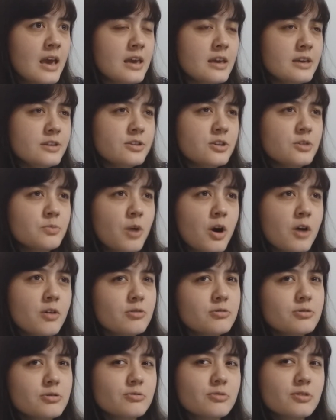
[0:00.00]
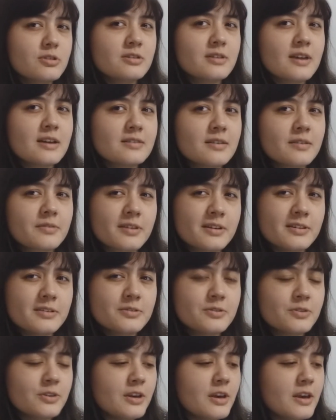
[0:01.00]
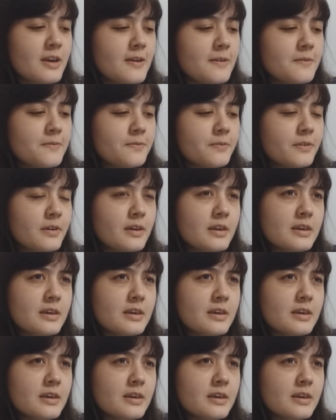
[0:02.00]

it's immoral to criticize a country if